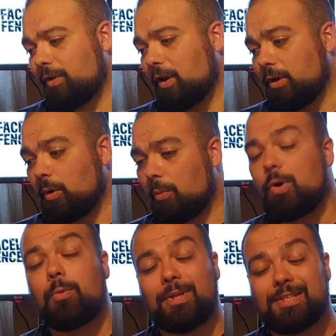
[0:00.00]
I
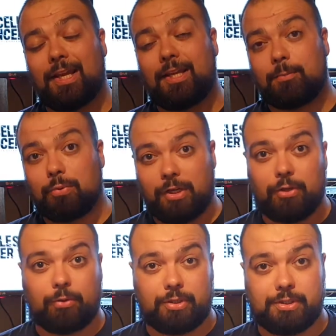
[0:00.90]
will be taking
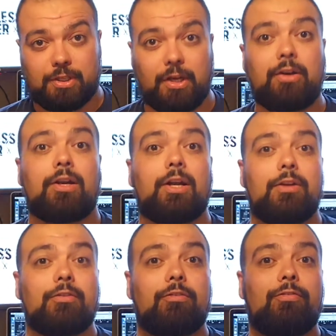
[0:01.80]
pre-orders though
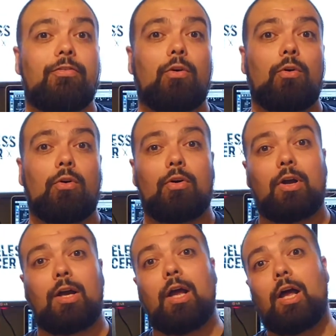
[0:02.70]
for
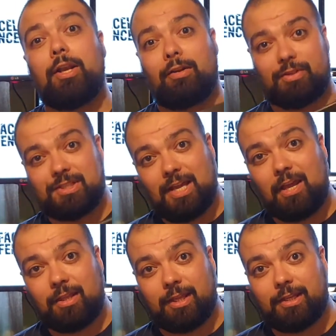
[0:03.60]
another set
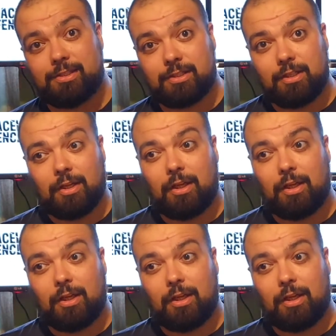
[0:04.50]
of these.